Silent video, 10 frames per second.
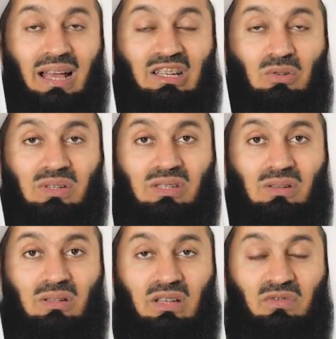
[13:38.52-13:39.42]
and it was
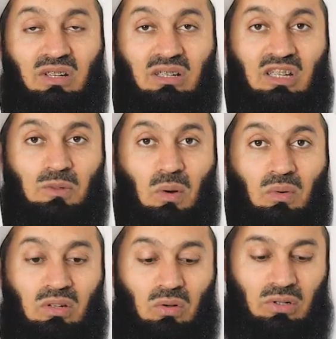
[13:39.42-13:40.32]
definitely
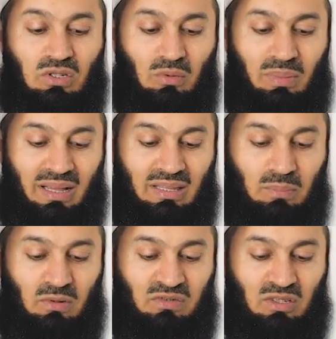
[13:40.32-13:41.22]
spoken also by
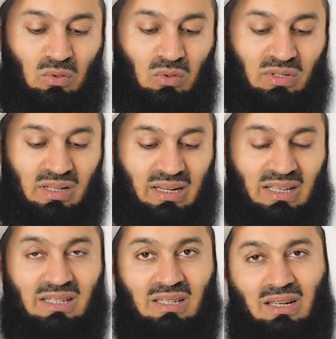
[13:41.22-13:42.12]
the Prophet Yunus
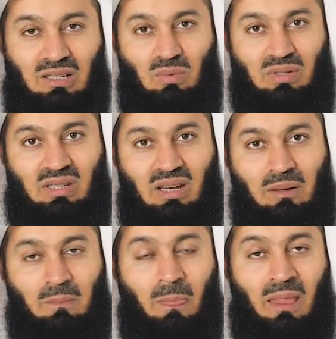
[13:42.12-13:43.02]
alayhi salatu
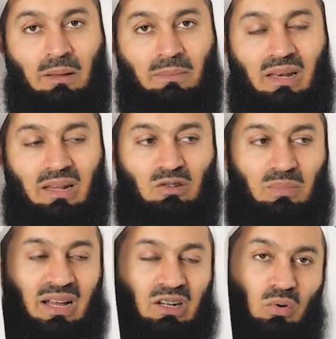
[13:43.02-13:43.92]
wasalam. May Allah
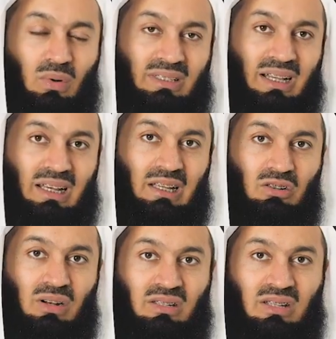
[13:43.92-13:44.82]
subhanahu wa ta'ala
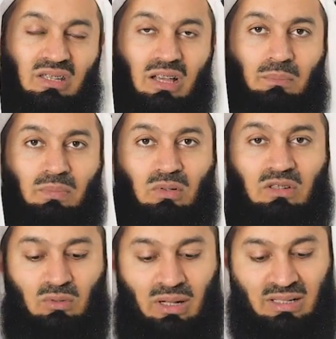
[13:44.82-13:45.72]
grant us a
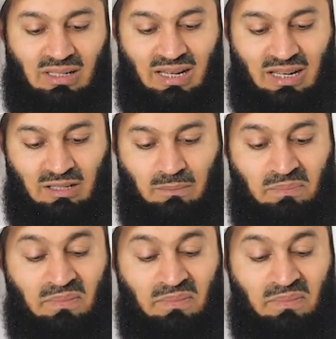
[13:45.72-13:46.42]
beautiful understanding.